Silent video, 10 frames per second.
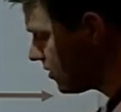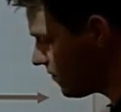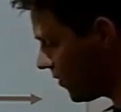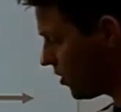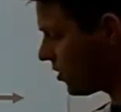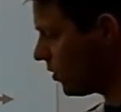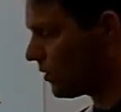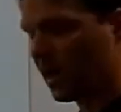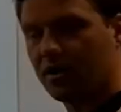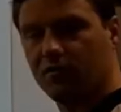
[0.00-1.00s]
It's vertical
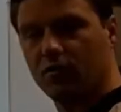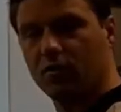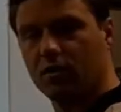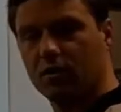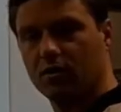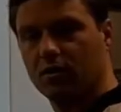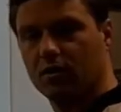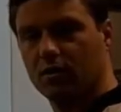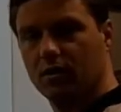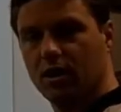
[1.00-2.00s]
with angle 4.
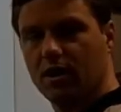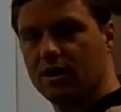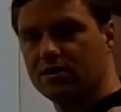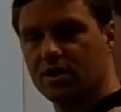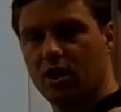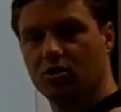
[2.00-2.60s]
It's an